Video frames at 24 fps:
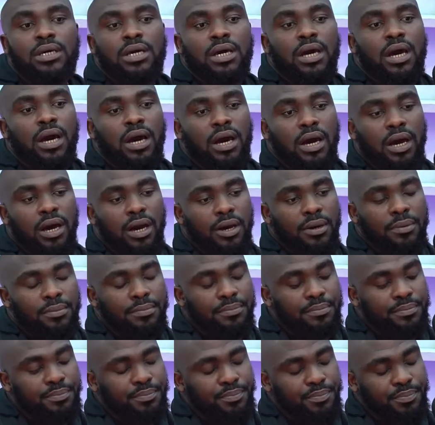
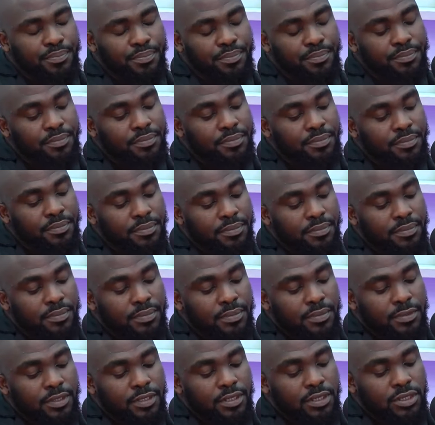Um,
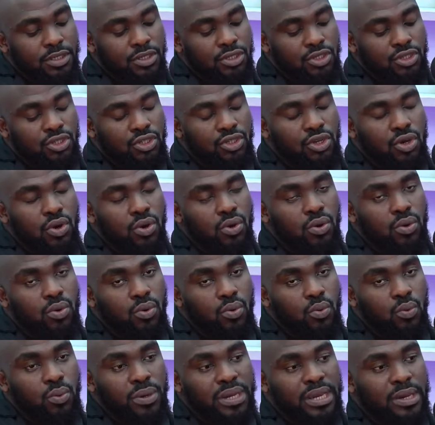so
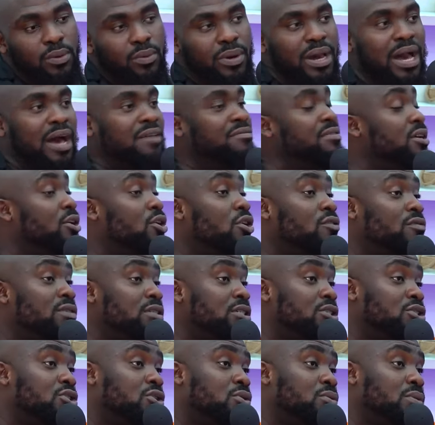we were having a
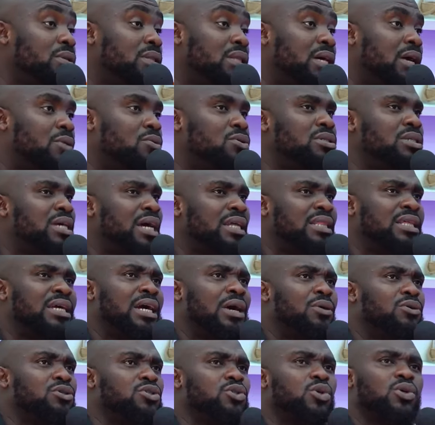conversation with her. I was, I think, I
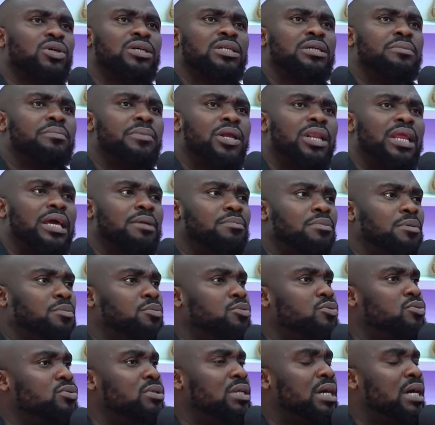was talking about like
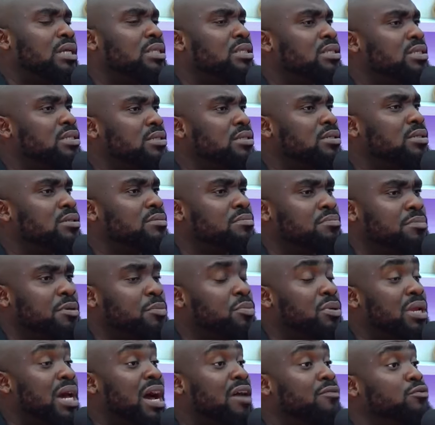people that people
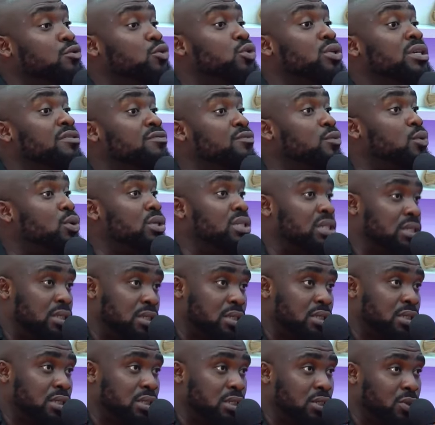that have unique
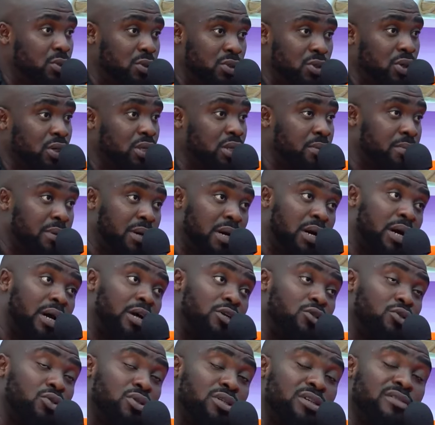voices. She was talking about her
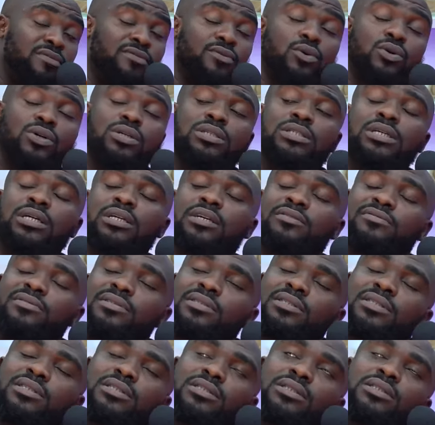unique voice and
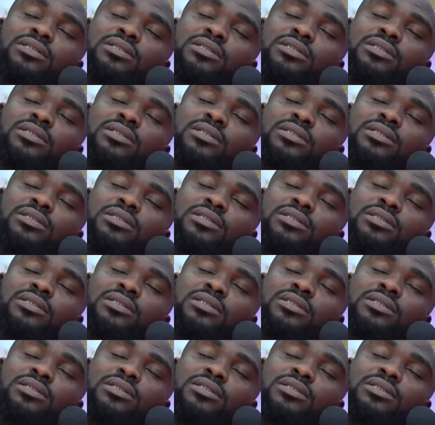everything,